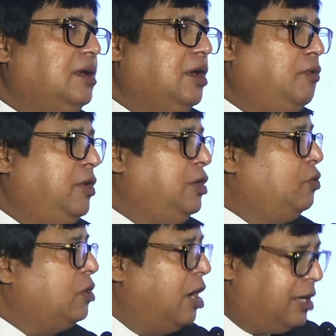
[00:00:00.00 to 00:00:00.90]
We
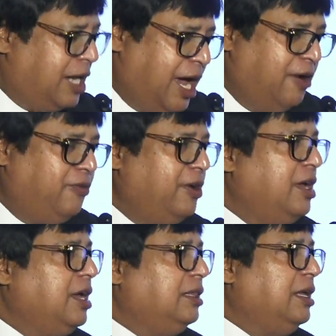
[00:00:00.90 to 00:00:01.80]
do not have
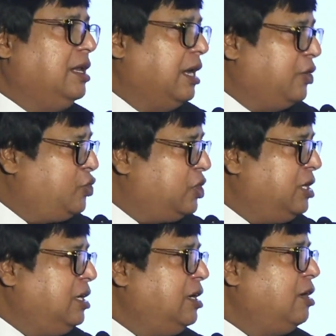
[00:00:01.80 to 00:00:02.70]
the
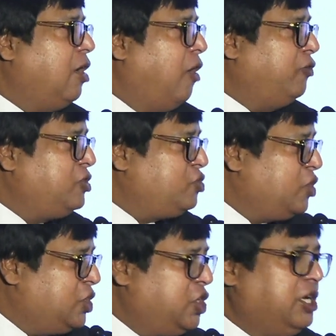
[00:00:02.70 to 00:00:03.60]
luxury of
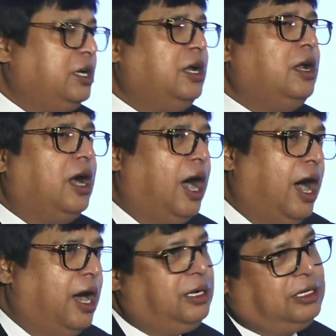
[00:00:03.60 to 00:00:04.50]
stretching
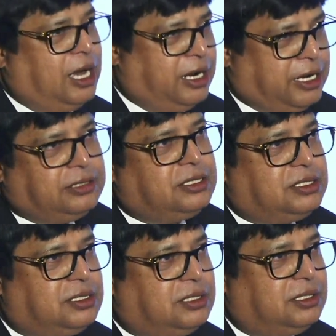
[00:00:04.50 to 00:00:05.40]
our
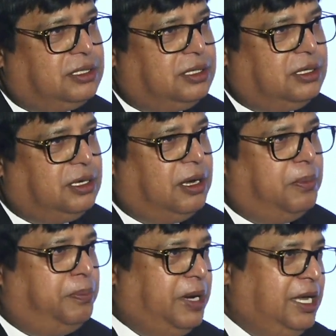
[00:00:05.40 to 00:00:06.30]
targets.
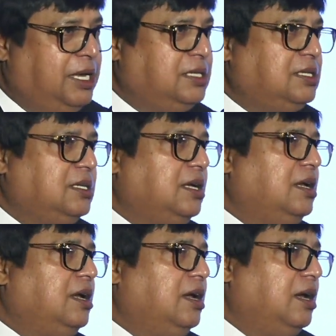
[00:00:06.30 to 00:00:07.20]
Please
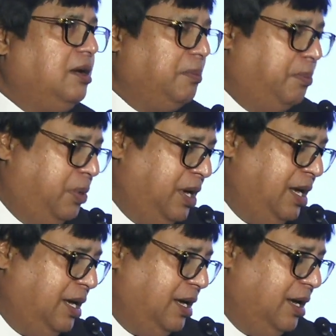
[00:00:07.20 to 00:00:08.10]

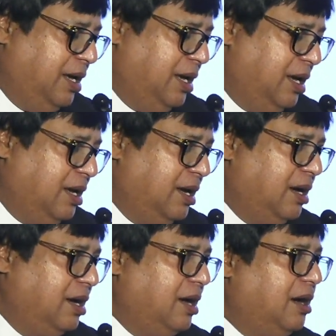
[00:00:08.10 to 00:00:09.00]
be
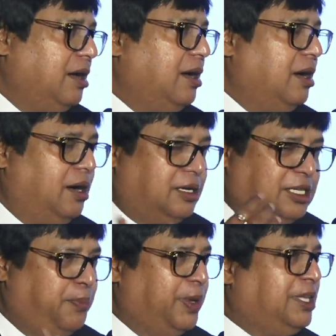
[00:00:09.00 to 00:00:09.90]

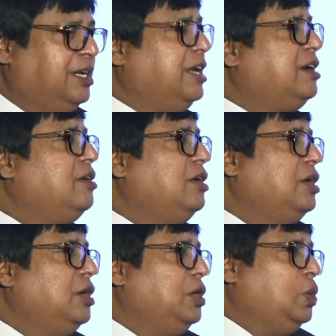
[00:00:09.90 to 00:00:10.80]
sympathetic
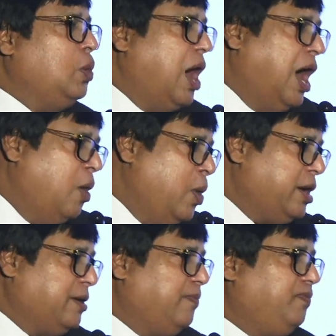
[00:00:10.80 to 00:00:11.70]
to
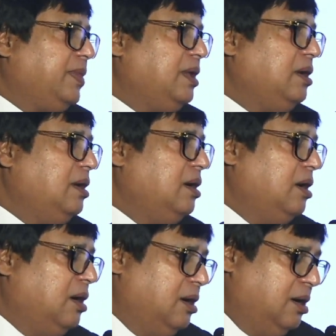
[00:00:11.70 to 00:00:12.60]
our,
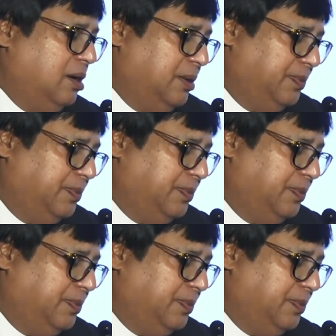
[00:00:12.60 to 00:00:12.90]
our